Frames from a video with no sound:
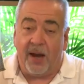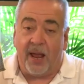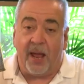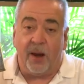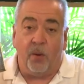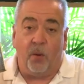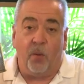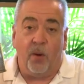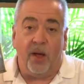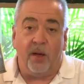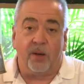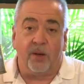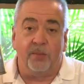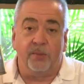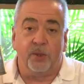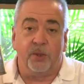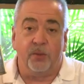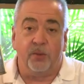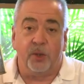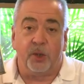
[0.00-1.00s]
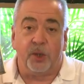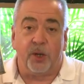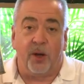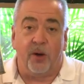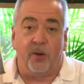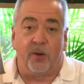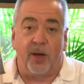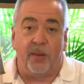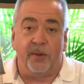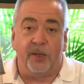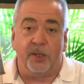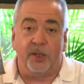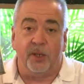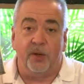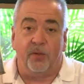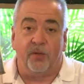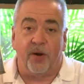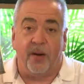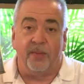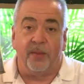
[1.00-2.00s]
and welcome to the show, coming to
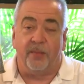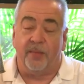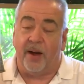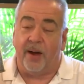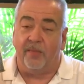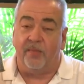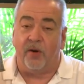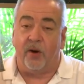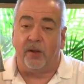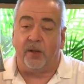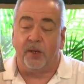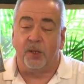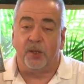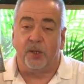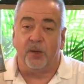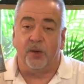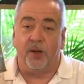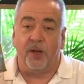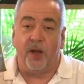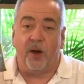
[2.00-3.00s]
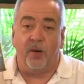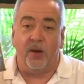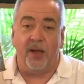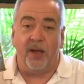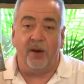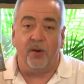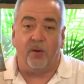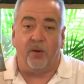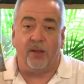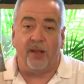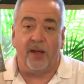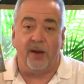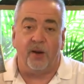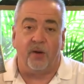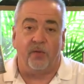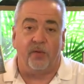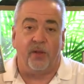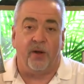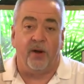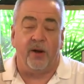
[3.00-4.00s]
you from the Bob Varley Studio in
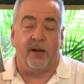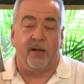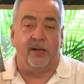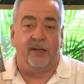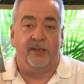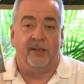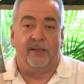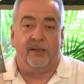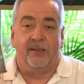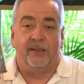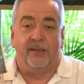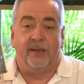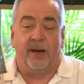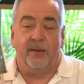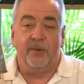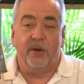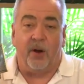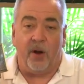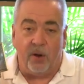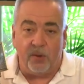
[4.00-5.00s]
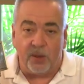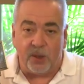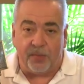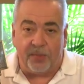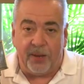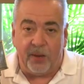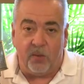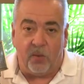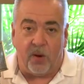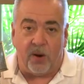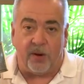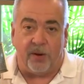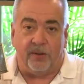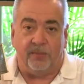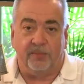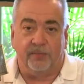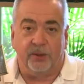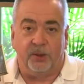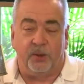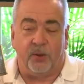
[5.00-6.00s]
Orlando, Florida. I'm your host, Pete Werner,
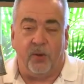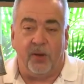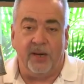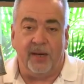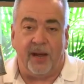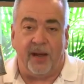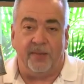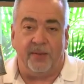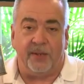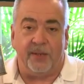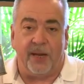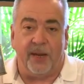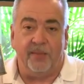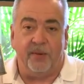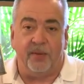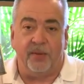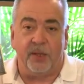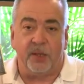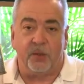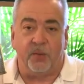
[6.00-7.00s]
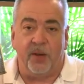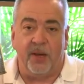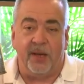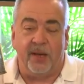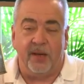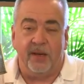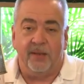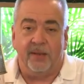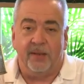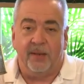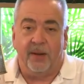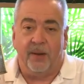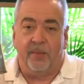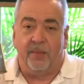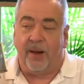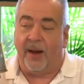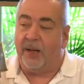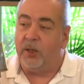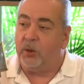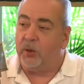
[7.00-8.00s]
joined at the table this week
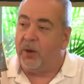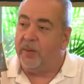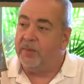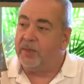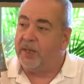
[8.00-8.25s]
by Dreams